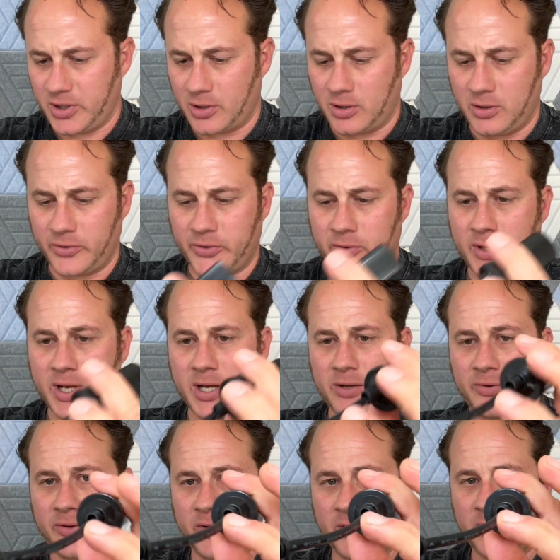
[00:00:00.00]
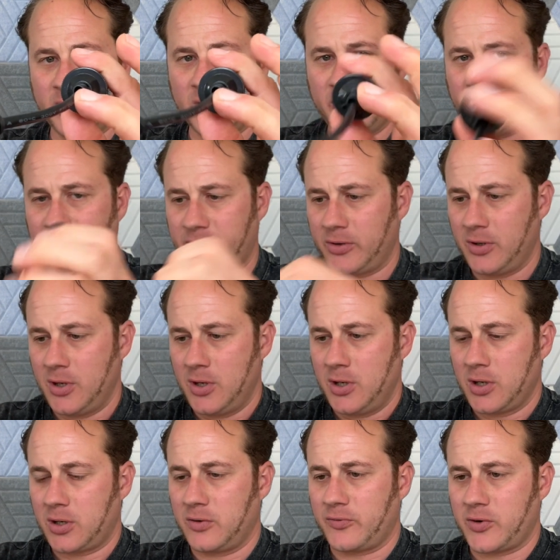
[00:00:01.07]
it also has this
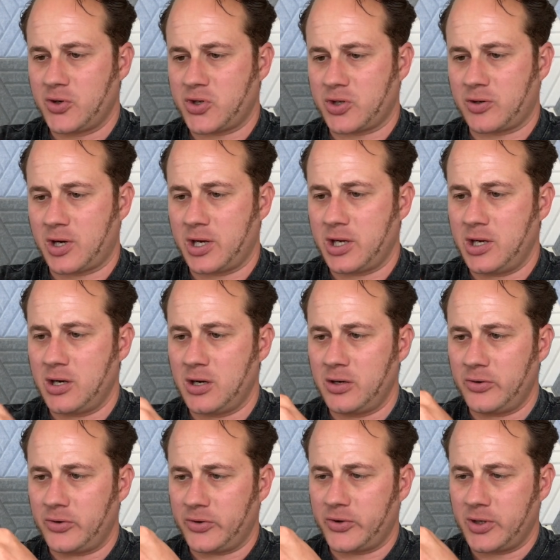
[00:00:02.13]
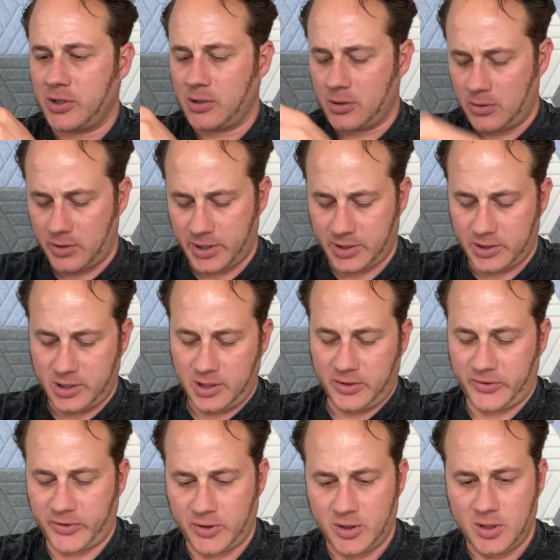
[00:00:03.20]
conversion right here, so you can go like
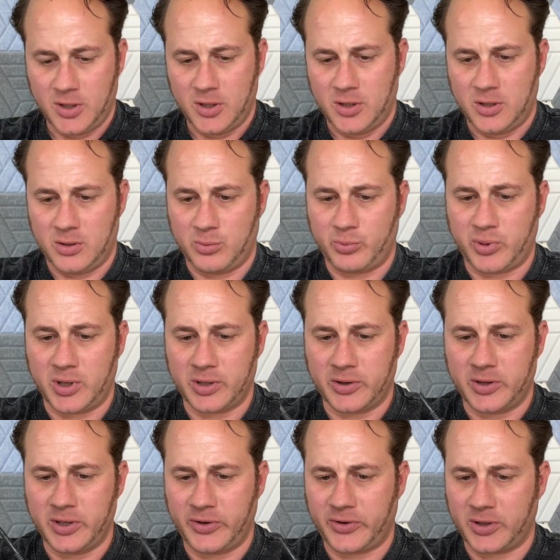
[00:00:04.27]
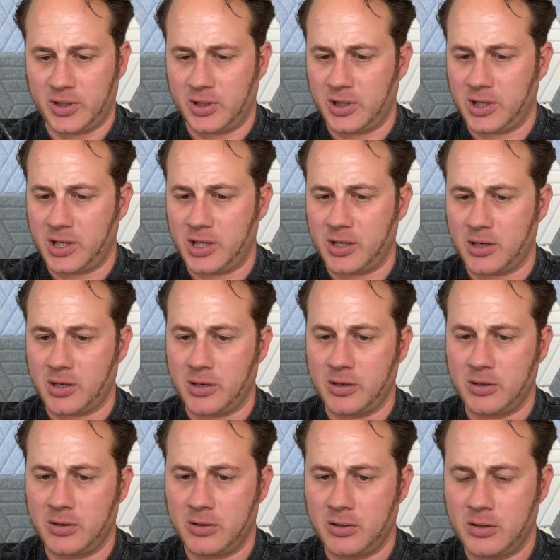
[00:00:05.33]
this and plug this into here.
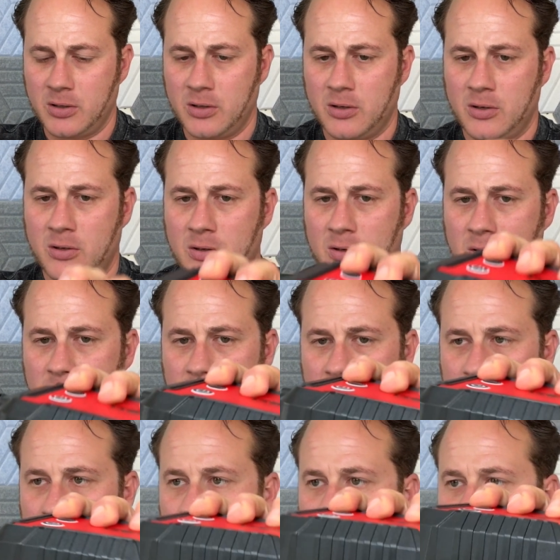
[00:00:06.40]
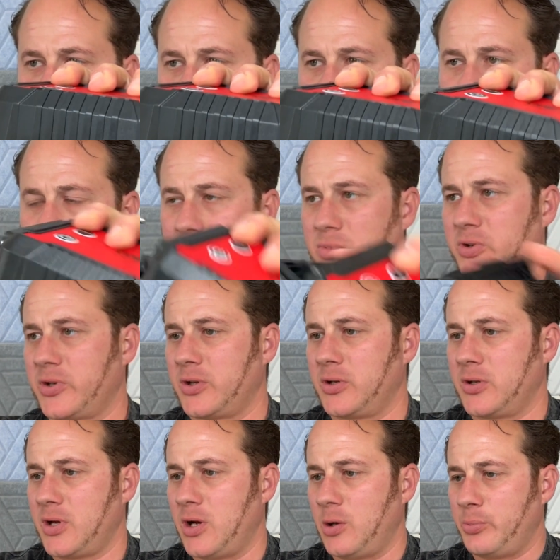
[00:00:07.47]
Boom, to
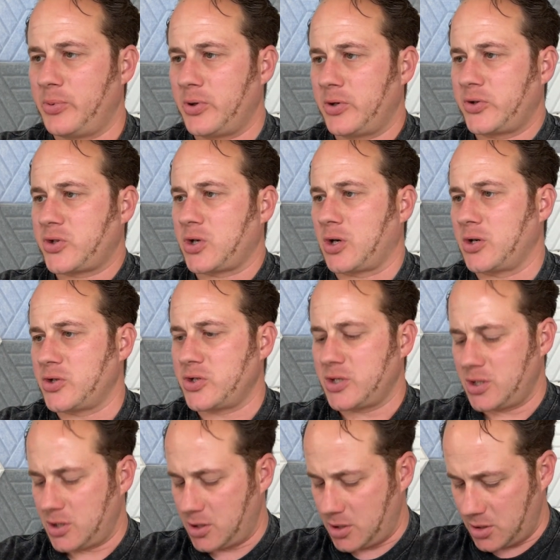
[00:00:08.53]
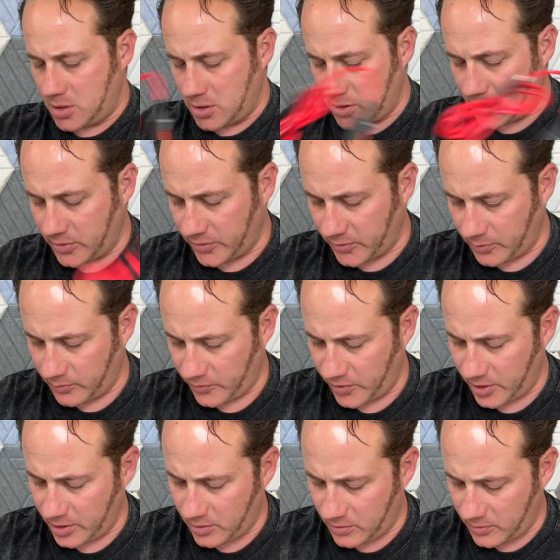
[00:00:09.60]
help charge it.
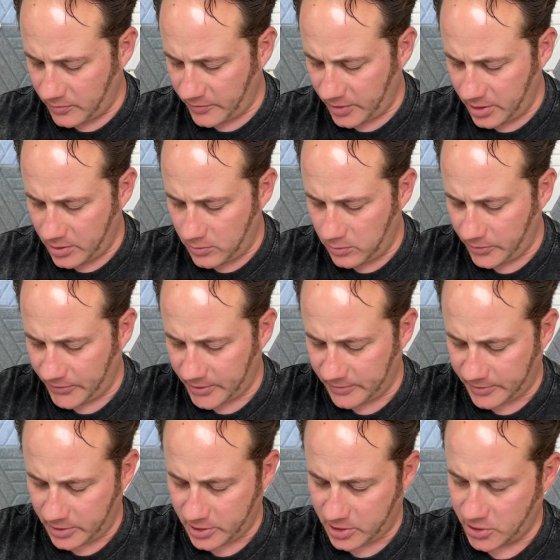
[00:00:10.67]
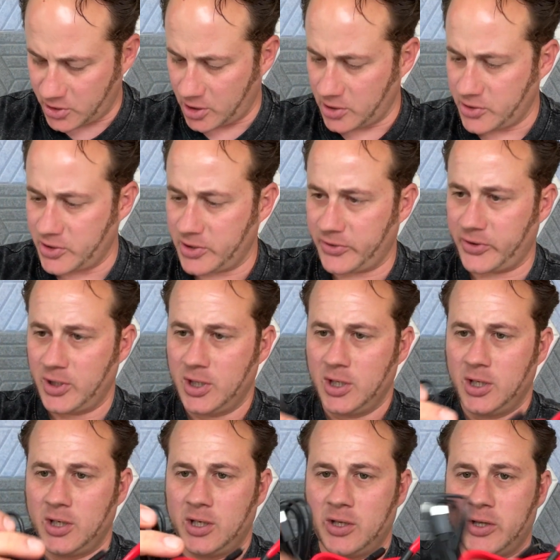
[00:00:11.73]
Very, very cool stuff how you can charge this.
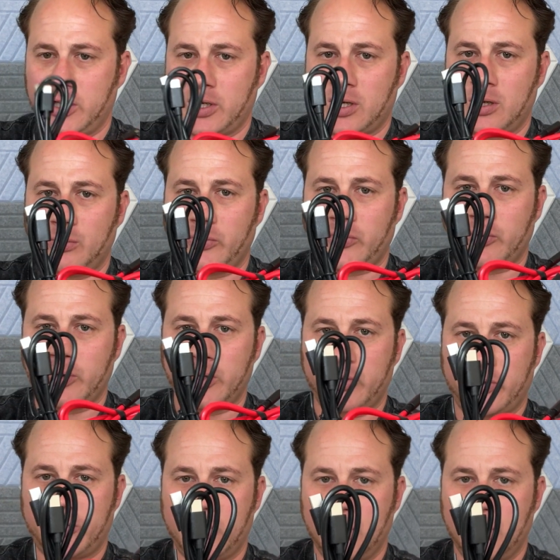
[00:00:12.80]
And then it comes with